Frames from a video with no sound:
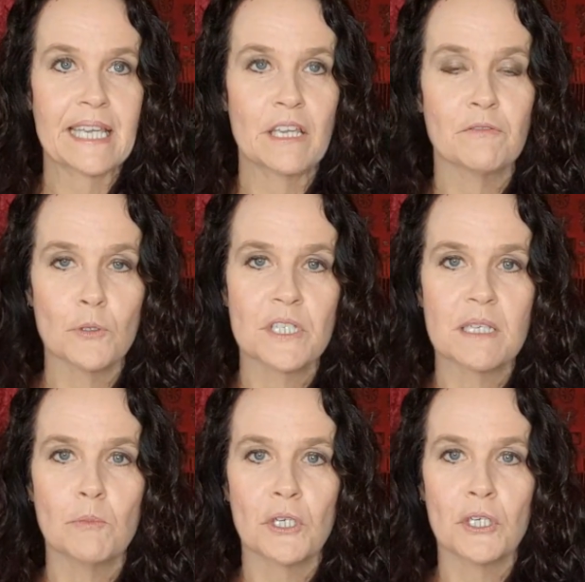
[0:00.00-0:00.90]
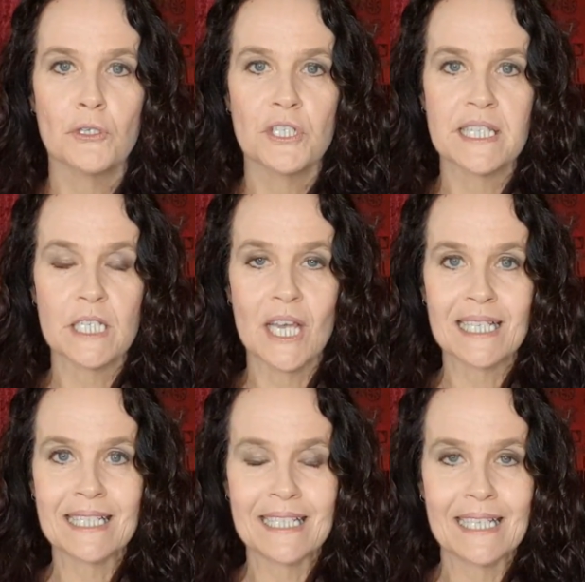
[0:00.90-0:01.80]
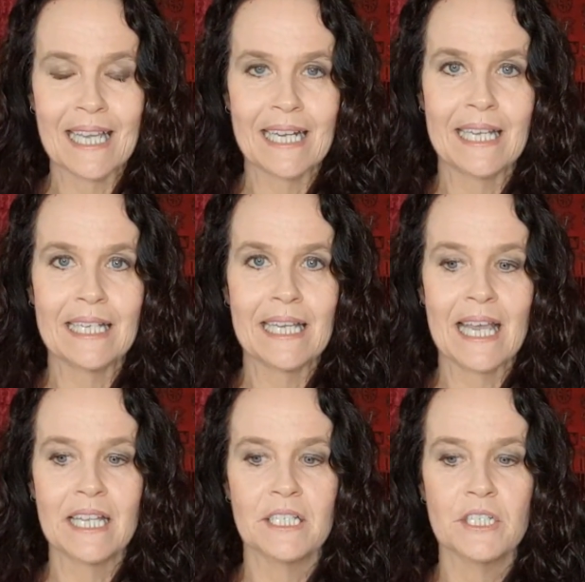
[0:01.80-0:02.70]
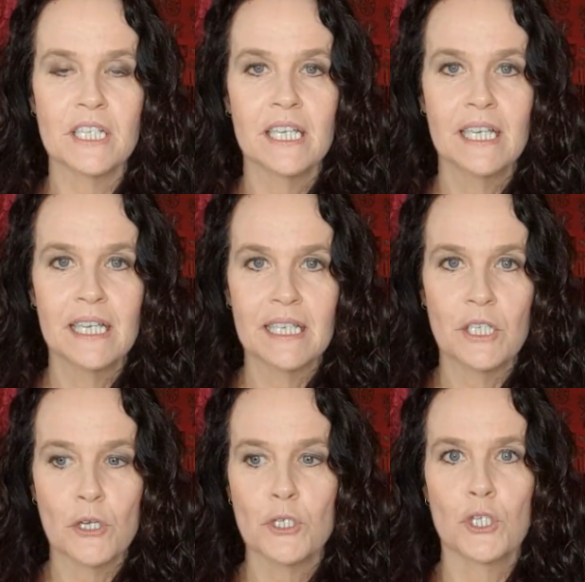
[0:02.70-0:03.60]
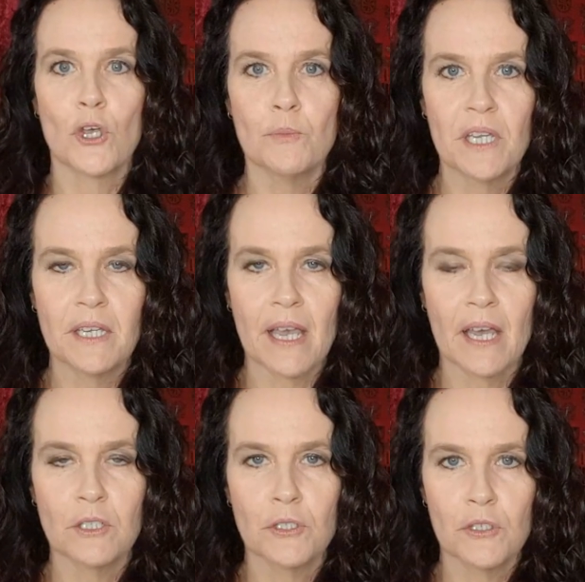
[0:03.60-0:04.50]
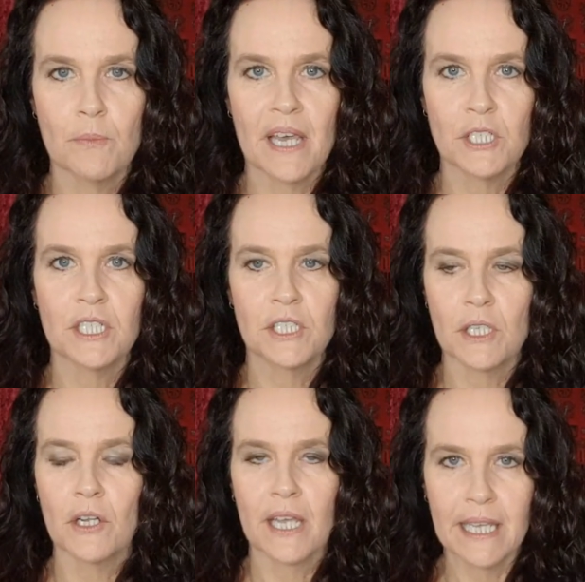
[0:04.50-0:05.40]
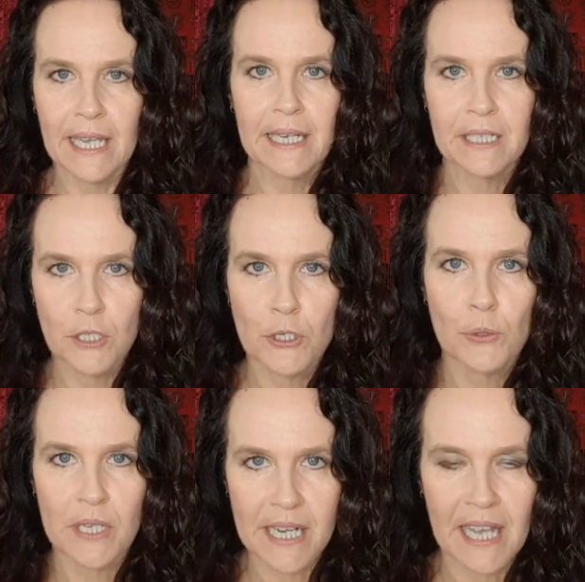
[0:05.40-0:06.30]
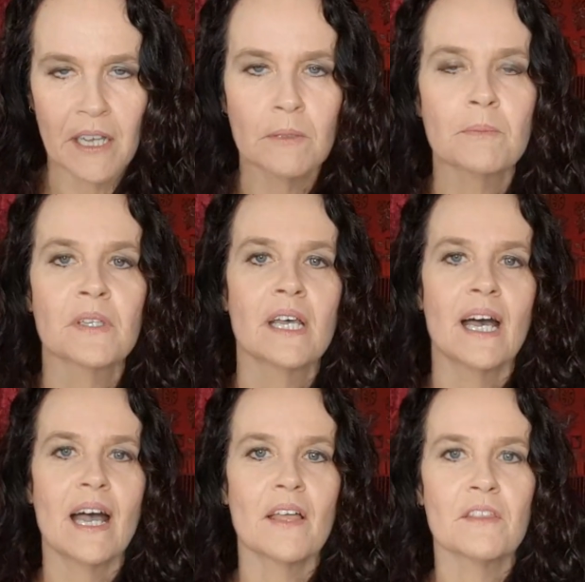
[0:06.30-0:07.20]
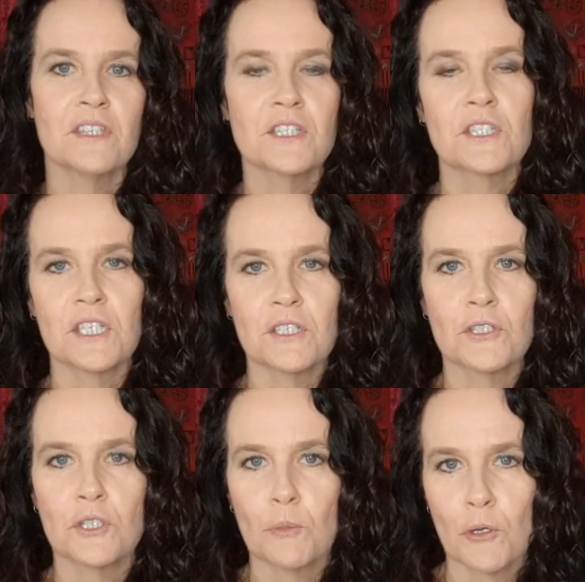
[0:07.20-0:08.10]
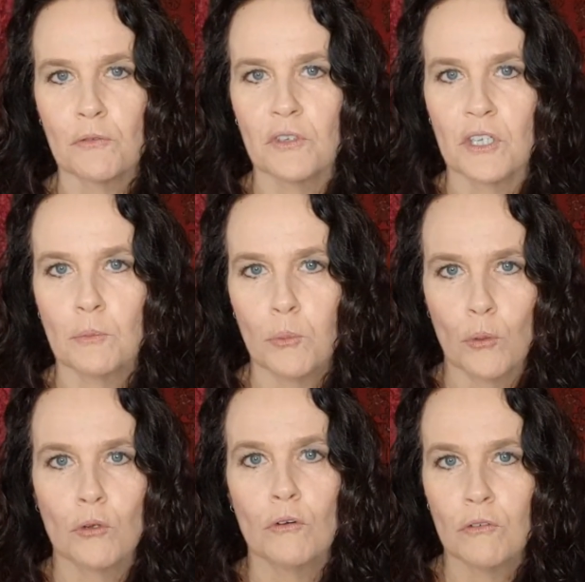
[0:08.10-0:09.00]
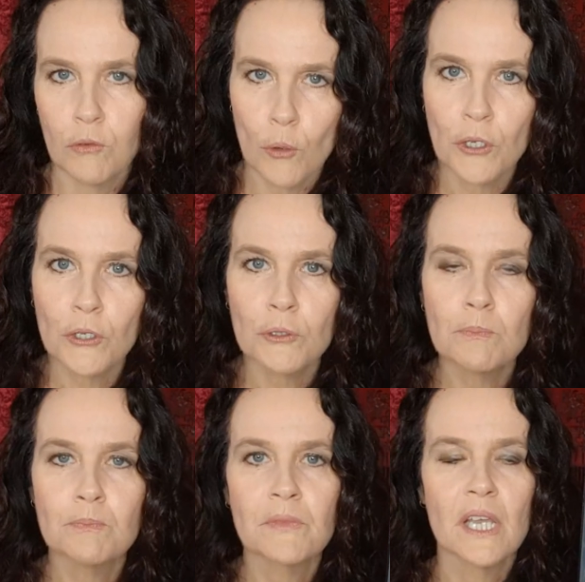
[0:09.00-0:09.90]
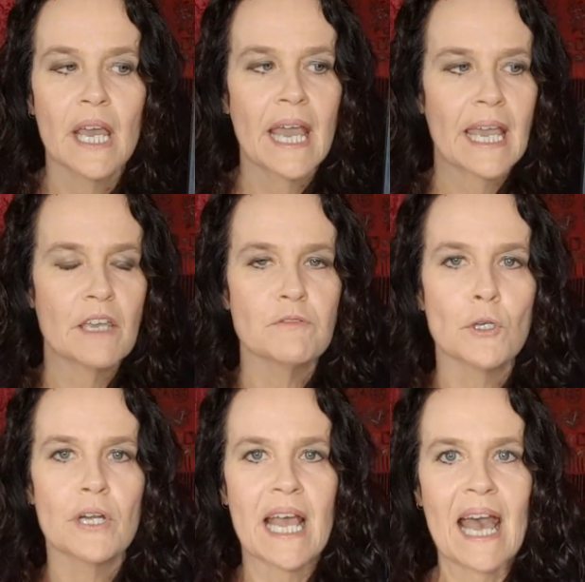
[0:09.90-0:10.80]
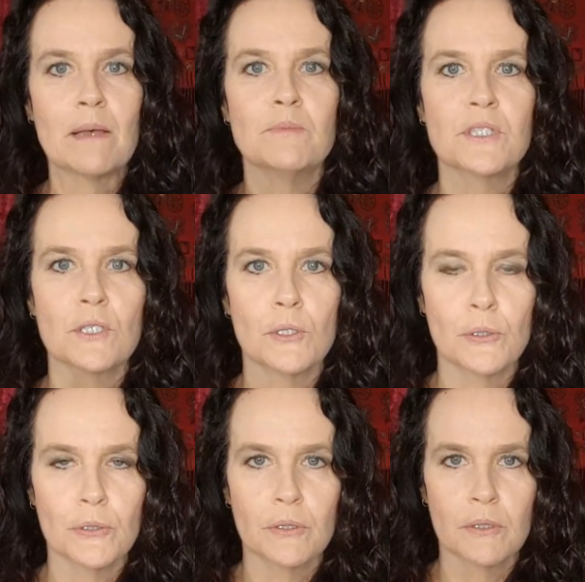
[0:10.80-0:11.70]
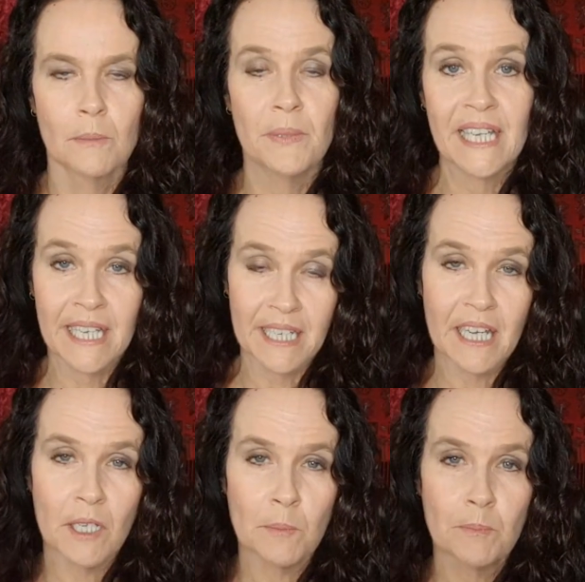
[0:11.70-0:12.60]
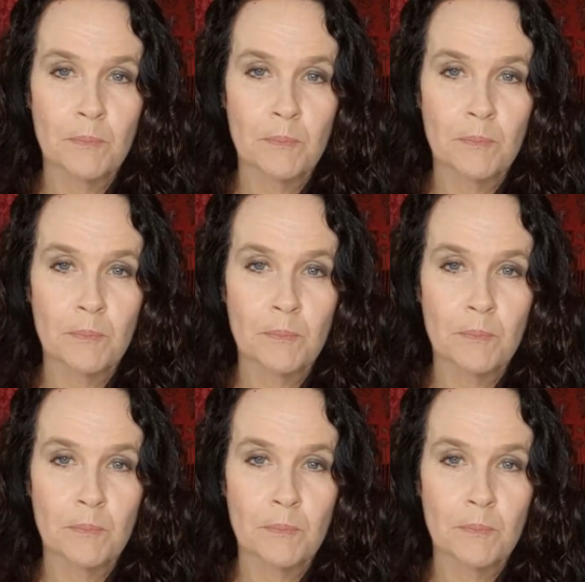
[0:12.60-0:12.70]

if you're somebody who just likes to get in and, you know, show me how to do the magic so that I can get in and do it now, this is the perfect book for you. If you're an absolute beginner,